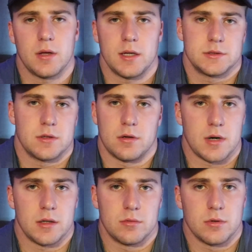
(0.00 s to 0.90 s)
I just go
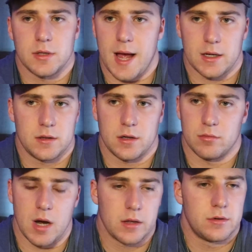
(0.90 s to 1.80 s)
around the world acting like a
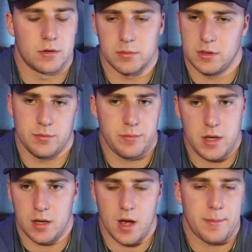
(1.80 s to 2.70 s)
regular, normal human being.